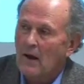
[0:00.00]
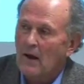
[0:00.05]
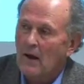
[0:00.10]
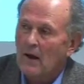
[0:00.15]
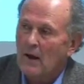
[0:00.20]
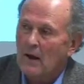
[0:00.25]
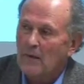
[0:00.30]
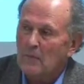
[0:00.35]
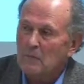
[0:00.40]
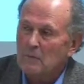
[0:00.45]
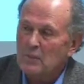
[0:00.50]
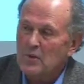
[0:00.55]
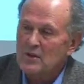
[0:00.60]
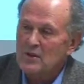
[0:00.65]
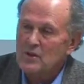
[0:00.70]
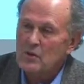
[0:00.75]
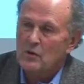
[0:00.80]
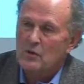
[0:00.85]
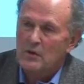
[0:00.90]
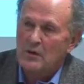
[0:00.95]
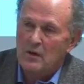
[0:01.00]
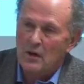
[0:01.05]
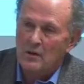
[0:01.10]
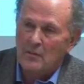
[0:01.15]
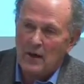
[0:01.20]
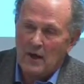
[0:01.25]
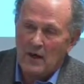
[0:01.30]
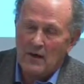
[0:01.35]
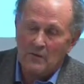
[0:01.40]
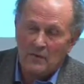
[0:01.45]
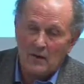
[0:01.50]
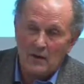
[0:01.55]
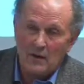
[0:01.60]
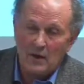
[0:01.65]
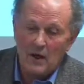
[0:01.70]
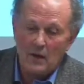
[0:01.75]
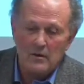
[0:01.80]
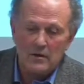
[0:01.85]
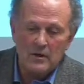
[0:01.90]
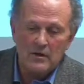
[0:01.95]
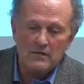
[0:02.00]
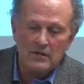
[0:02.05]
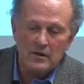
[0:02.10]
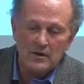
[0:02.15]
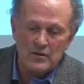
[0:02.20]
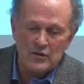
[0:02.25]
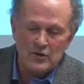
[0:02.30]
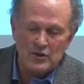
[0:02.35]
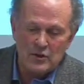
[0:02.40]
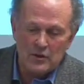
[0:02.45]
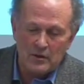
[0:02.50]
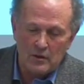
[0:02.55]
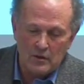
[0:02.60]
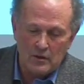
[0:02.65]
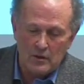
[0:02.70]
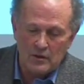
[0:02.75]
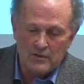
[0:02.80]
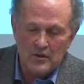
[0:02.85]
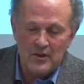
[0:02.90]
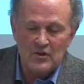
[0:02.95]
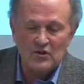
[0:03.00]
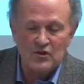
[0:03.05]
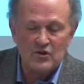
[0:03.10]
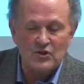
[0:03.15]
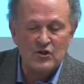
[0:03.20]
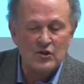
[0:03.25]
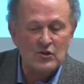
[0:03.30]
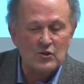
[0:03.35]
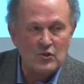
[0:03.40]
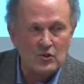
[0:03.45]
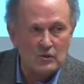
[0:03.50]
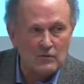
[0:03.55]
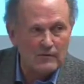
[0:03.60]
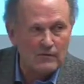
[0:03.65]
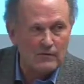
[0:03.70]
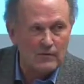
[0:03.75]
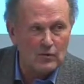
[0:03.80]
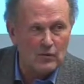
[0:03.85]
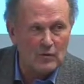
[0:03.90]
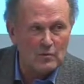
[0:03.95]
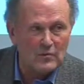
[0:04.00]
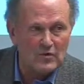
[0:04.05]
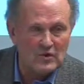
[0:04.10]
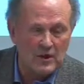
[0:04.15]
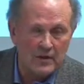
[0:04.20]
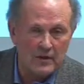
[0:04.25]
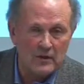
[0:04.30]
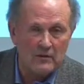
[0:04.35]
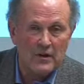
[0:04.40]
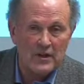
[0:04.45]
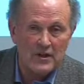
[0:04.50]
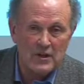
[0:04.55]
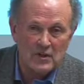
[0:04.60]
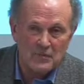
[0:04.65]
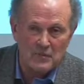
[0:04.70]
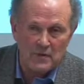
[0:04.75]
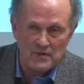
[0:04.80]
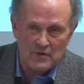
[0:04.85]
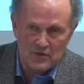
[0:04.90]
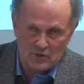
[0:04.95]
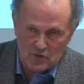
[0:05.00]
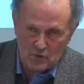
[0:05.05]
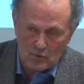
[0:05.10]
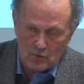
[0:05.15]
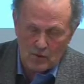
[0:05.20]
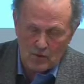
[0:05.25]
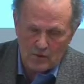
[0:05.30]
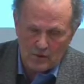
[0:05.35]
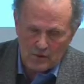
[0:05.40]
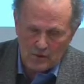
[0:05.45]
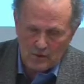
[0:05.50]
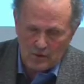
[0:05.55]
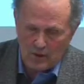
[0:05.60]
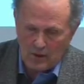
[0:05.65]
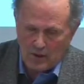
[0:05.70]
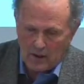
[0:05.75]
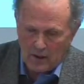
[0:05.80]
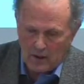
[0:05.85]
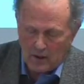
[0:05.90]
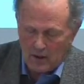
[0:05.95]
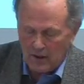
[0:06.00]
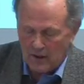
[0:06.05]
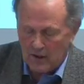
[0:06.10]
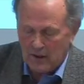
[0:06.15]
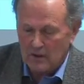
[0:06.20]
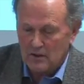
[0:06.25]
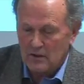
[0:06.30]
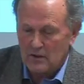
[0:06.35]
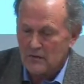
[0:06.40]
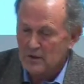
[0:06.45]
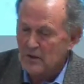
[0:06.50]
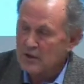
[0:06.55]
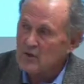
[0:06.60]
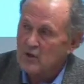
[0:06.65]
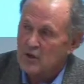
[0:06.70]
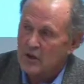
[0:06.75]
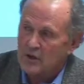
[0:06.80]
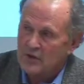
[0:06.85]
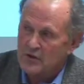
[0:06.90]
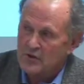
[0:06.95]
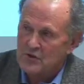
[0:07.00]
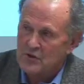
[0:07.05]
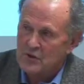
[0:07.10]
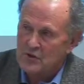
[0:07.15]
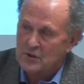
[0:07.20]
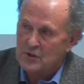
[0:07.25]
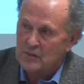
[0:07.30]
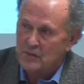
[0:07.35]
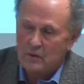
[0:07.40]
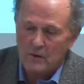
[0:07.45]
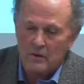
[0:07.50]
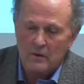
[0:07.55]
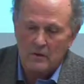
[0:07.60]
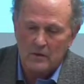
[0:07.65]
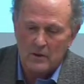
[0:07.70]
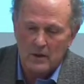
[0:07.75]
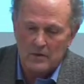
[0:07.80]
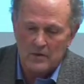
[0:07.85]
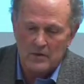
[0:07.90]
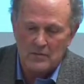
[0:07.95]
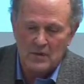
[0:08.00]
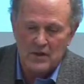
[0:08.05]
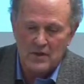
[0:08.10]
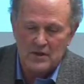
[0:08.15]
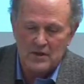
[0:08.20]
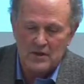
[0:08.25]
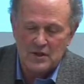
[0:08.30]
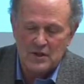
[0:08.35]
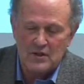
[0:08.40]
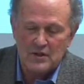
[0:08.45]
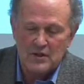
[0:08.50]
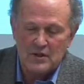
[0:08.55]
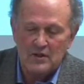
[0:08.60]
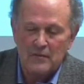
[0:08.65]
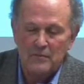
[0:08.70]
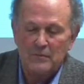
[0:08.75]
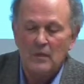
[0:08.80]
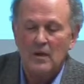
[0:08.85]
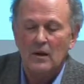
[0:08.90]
We're talking about the co-evolution of institutional forms and arrangements with economic change in those places.